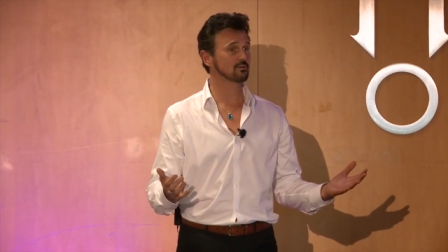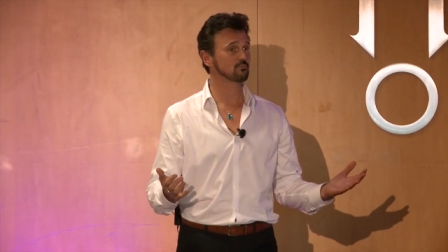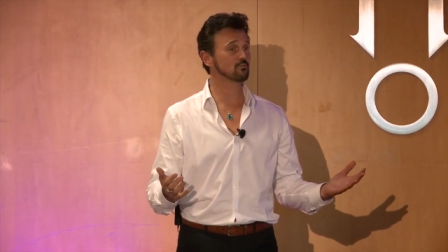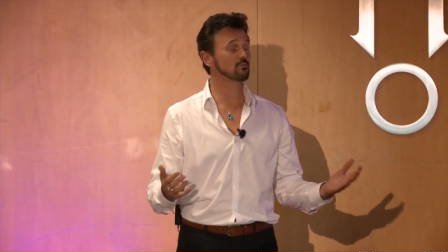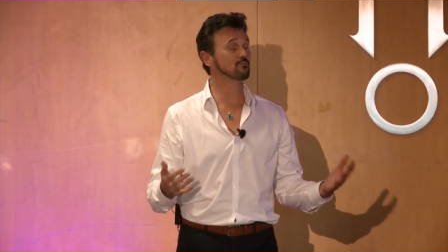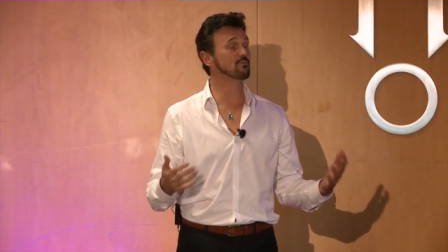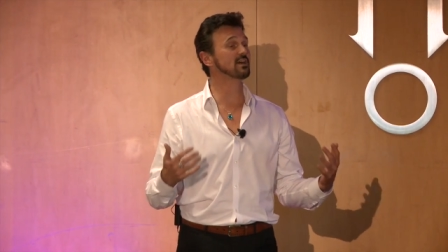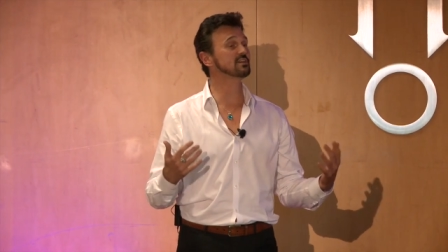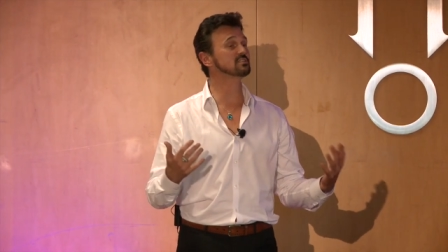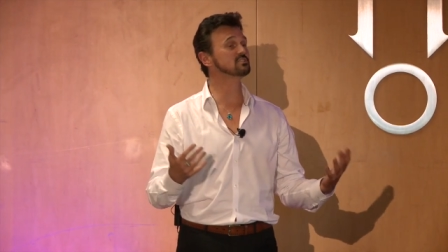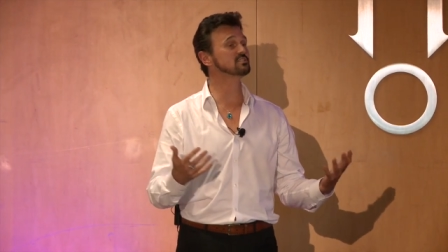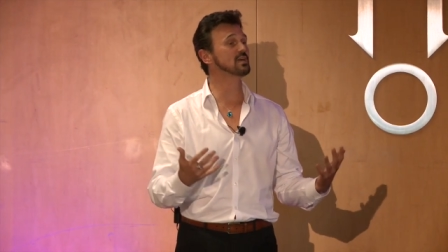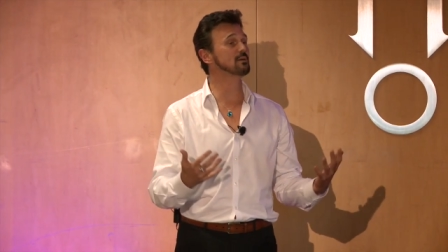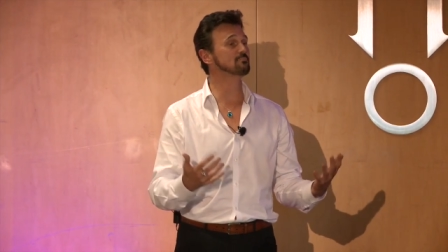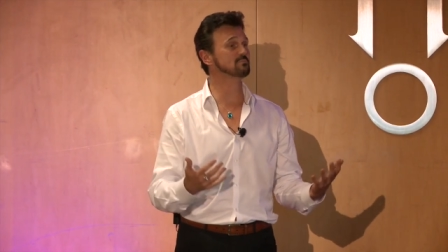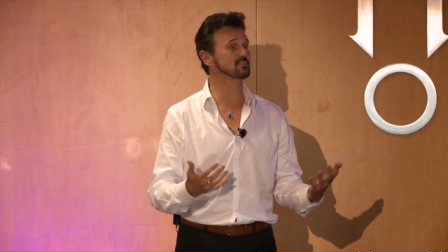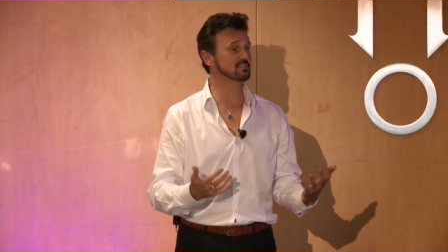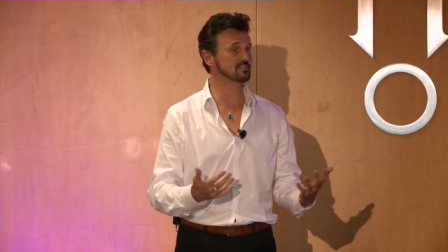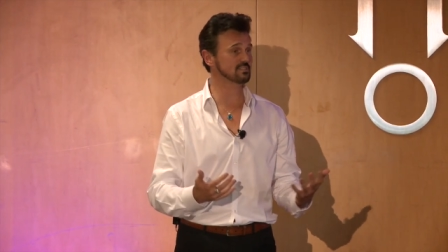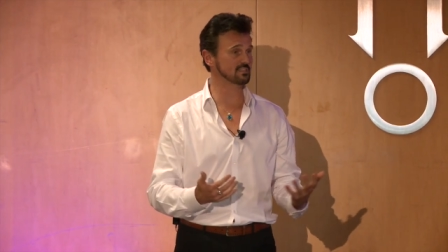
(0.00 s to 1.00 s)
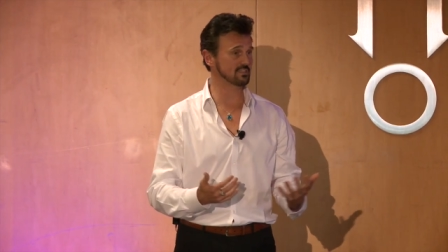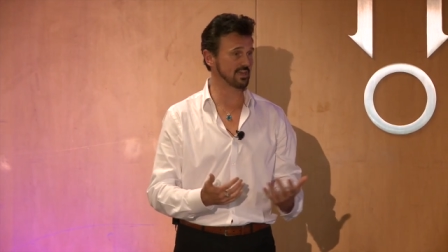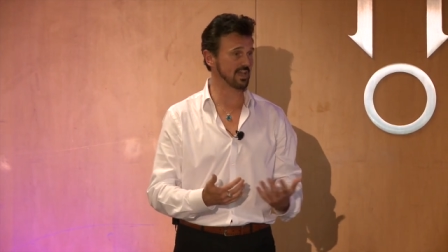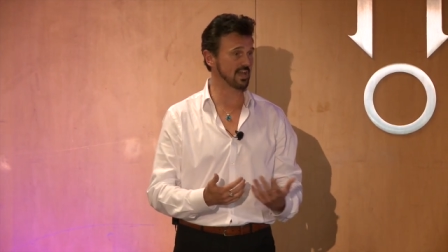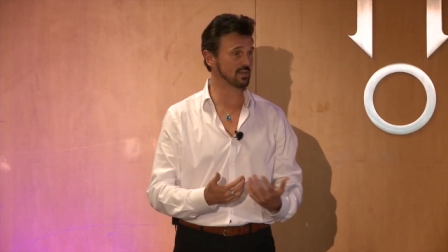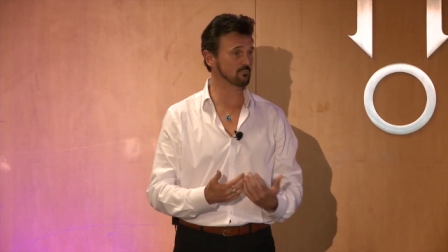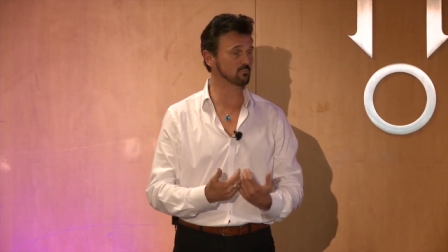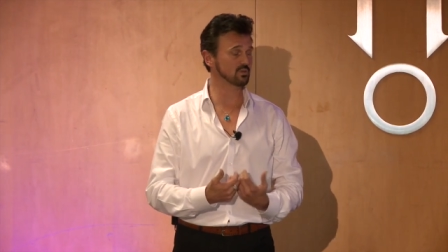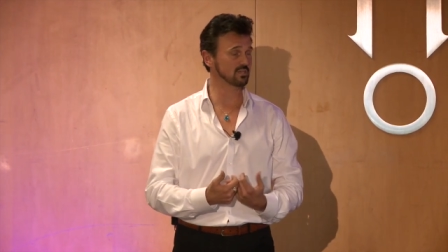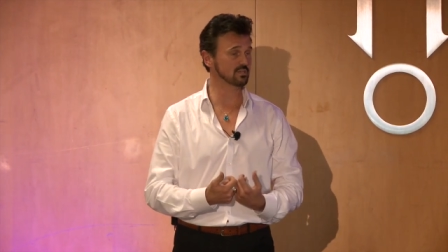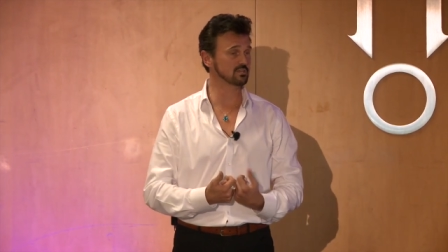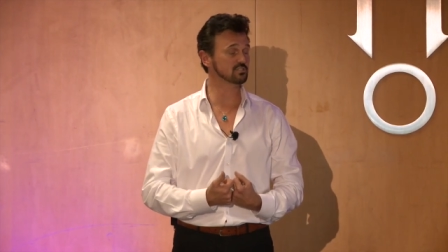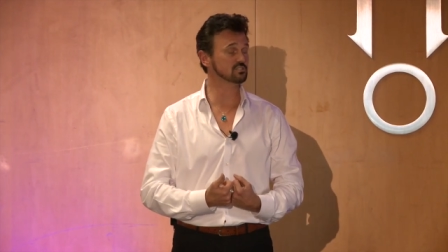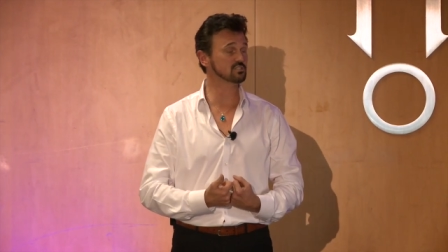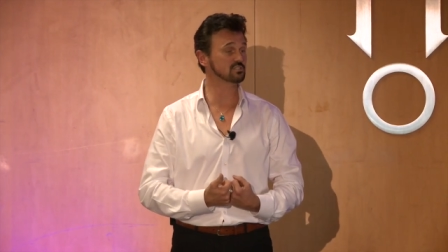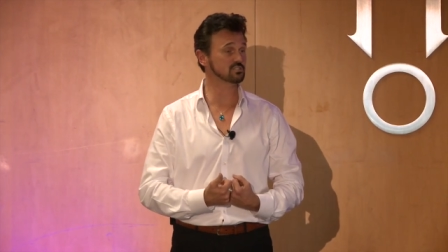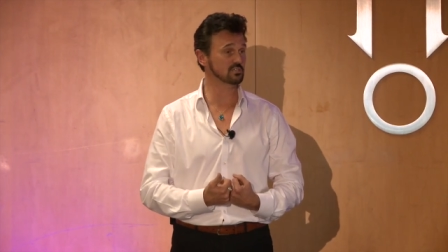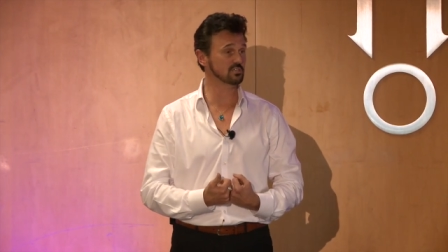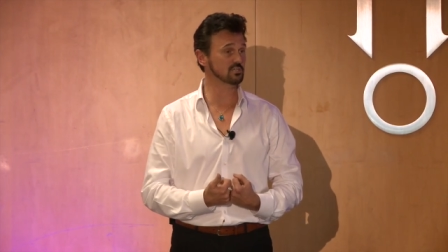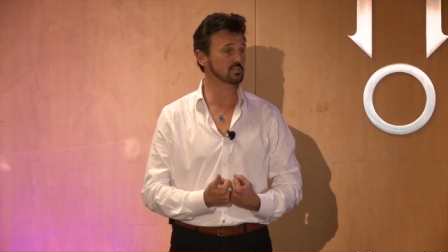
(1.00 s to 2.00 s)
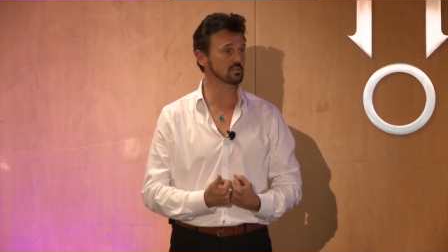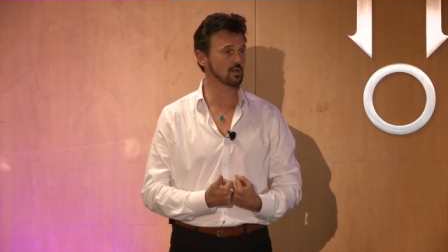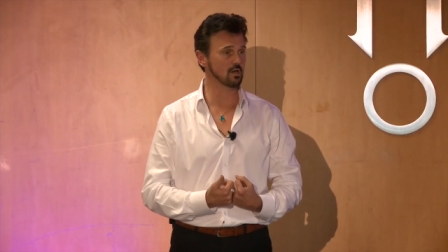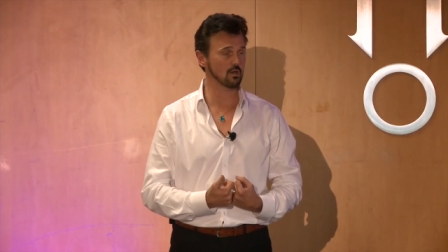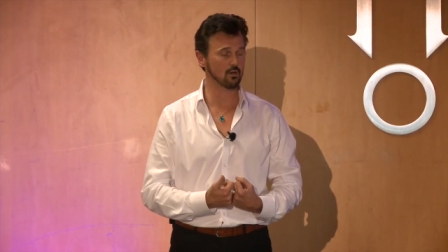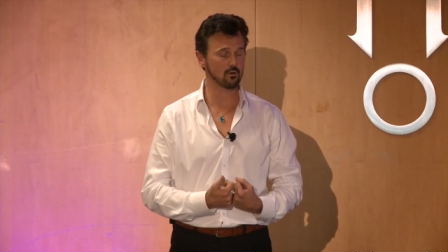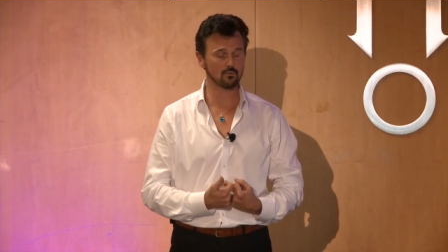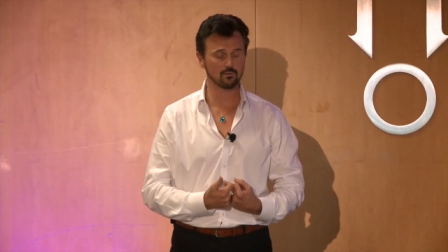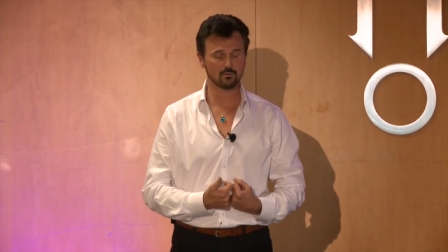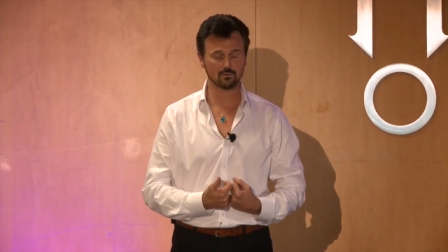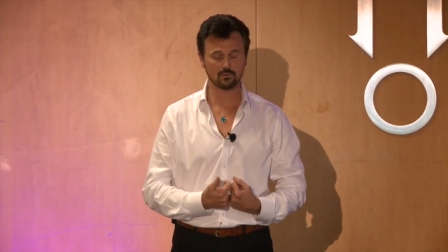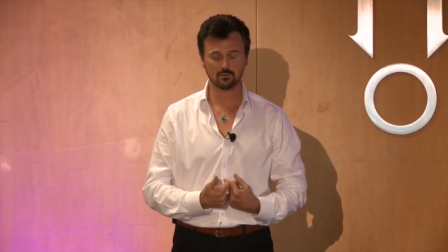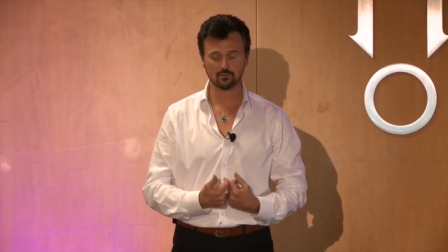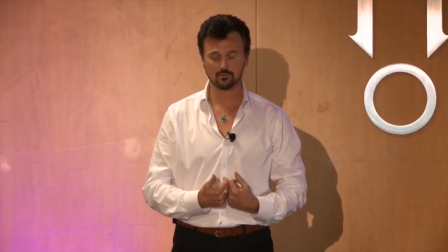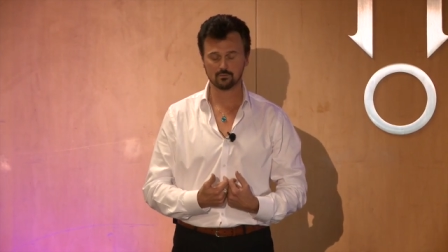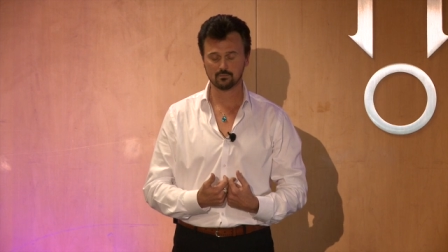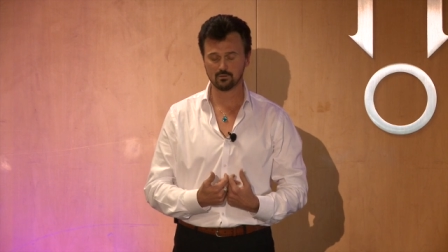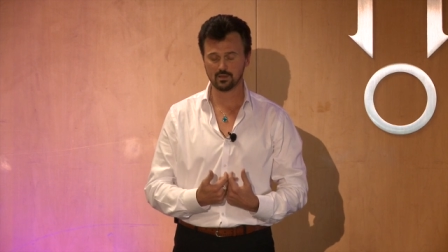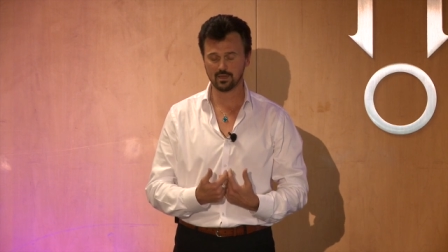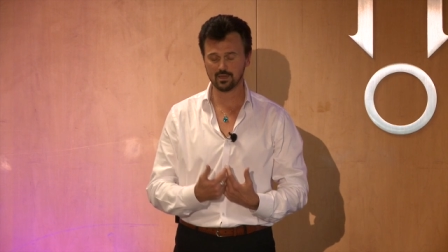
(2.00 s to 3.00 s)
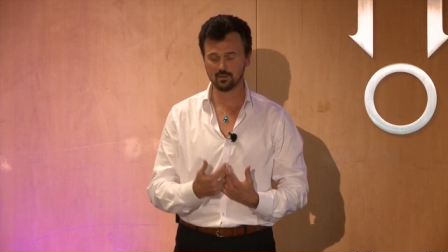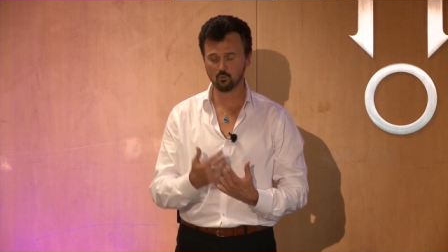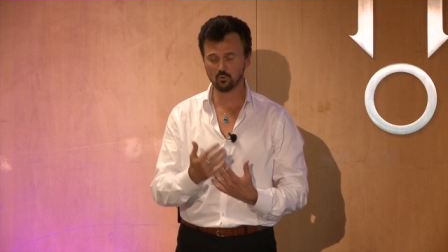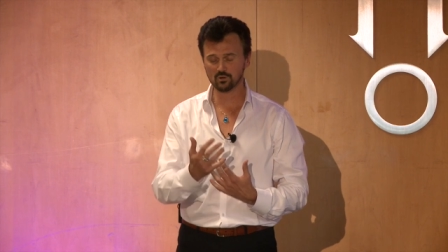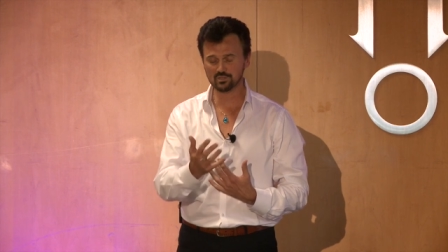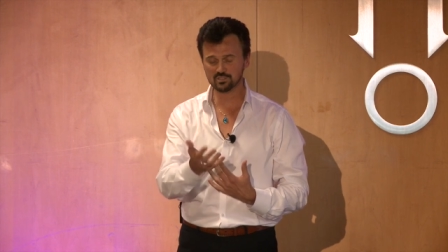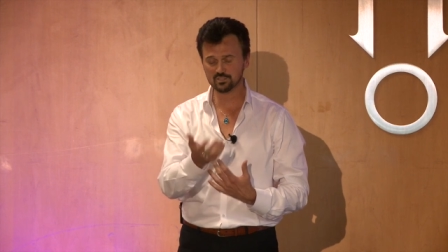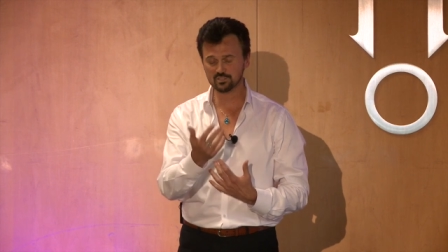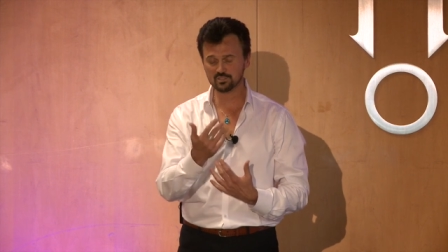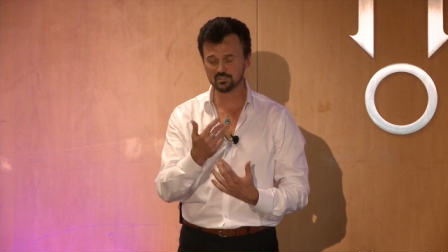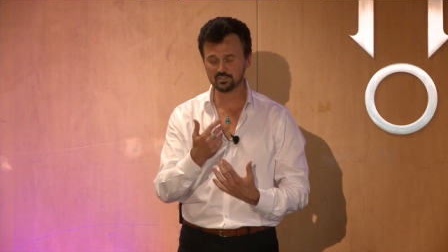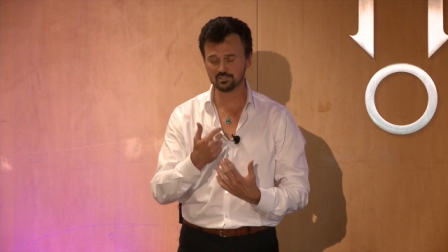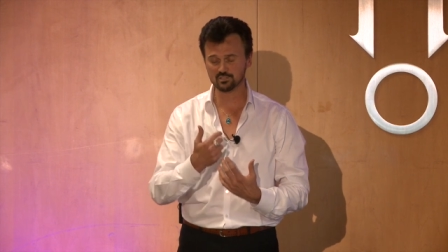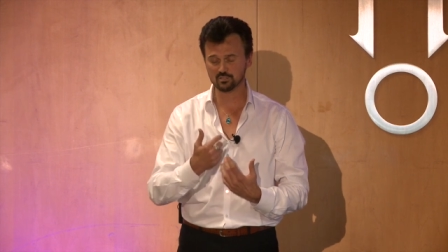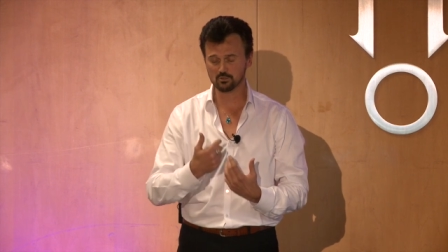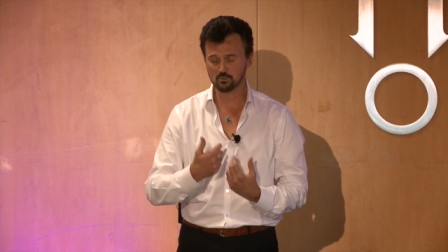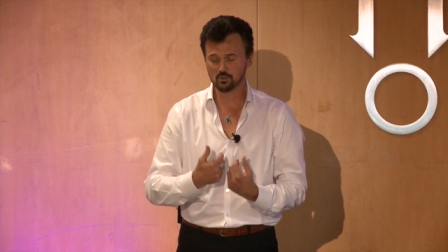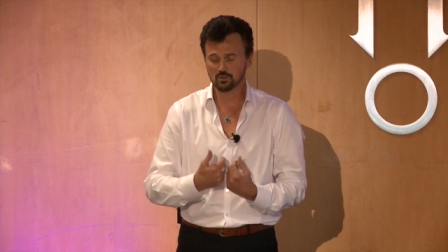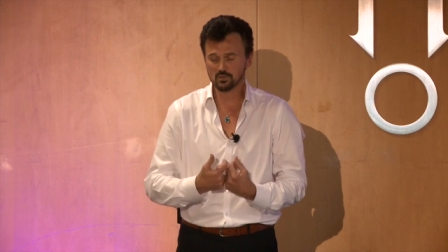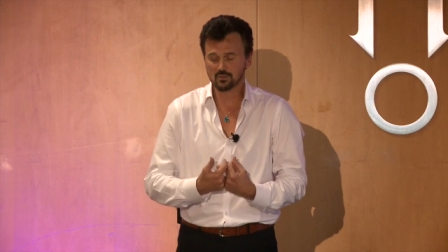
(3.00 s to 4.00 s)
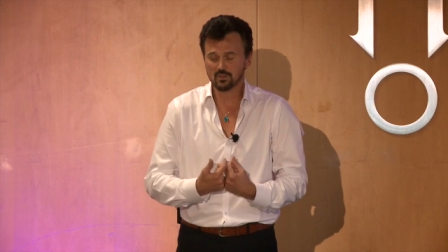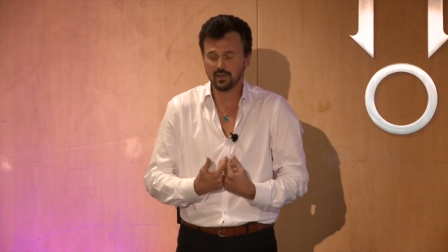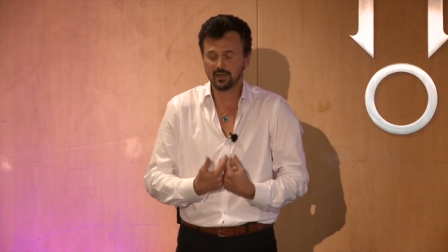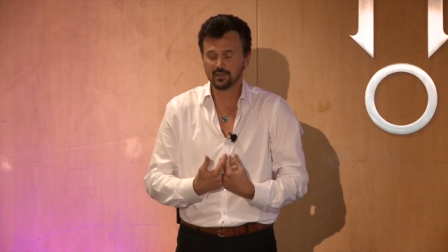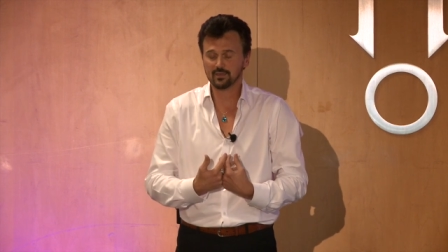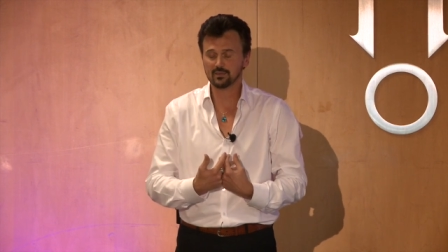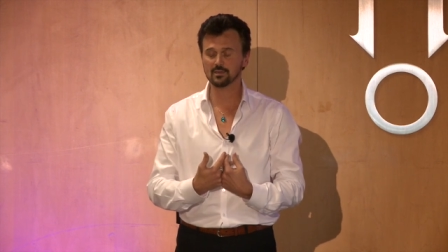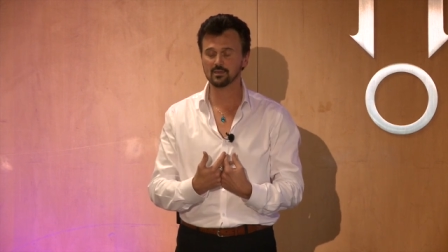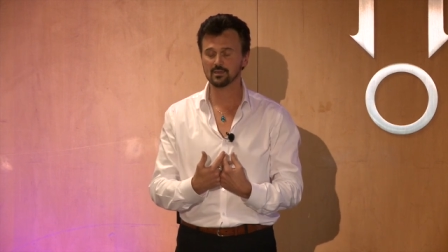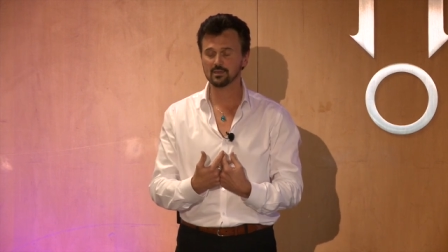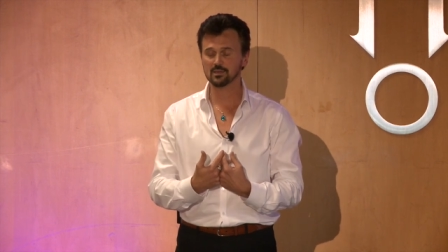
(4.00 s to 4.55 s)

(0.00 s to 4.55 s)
But if I stepped into that, being a CEO, right, what does this look like?